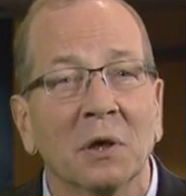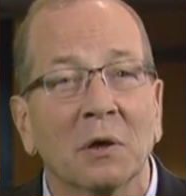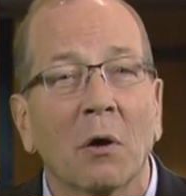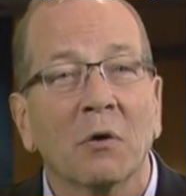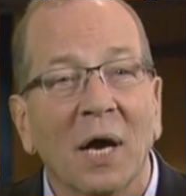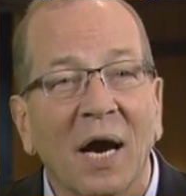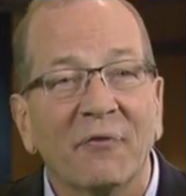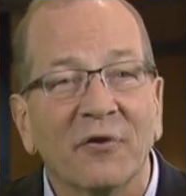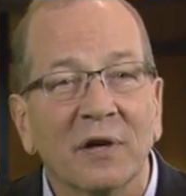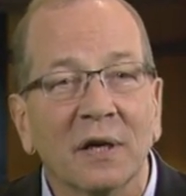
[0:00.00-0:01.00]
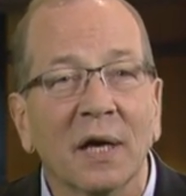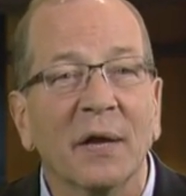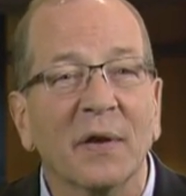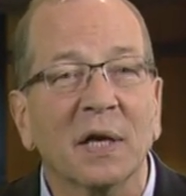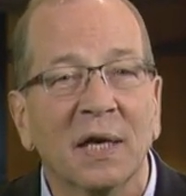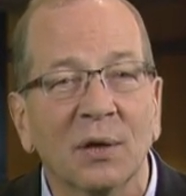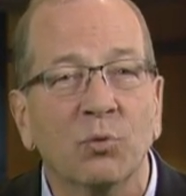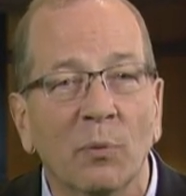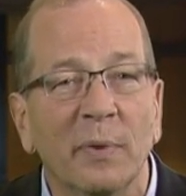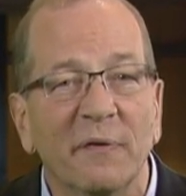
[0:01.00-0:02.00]
Go to Africa and the kid
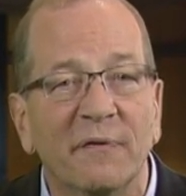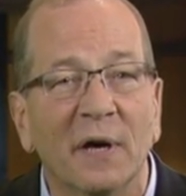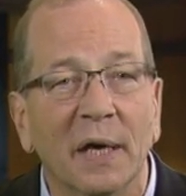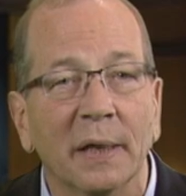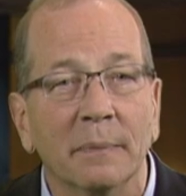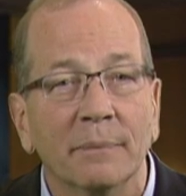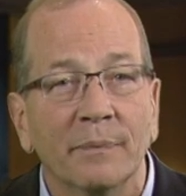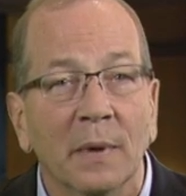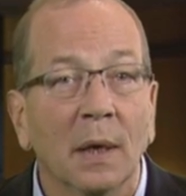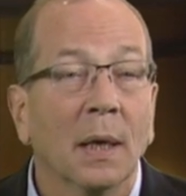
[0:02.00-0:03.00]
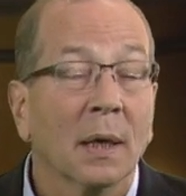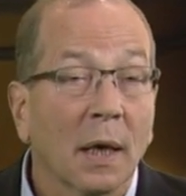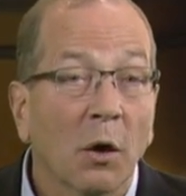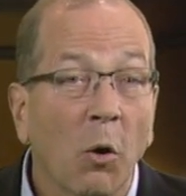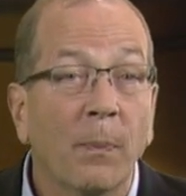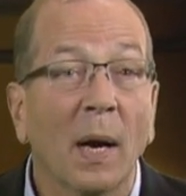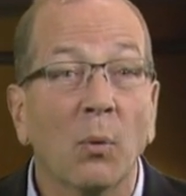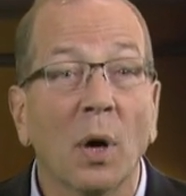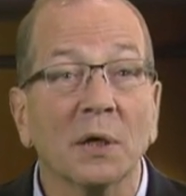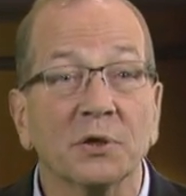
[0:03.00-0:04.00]
will be fine. And I hope I
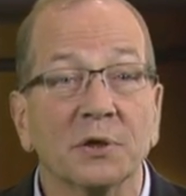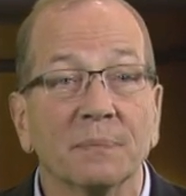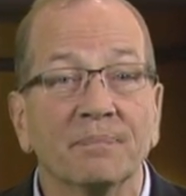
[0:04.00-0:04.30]
was.